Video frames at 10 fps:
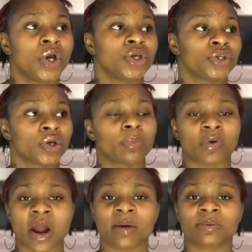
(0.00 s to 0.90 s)
your
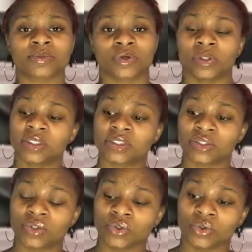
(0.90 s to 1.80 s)
problems or listen
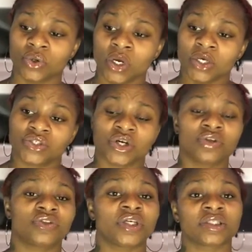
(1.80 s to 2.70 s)
to
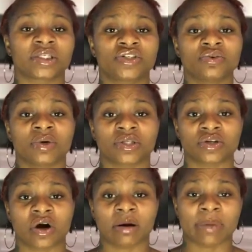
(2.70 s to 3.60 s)
certain things that you want to
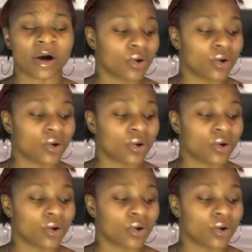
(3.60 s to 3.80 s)
talk about,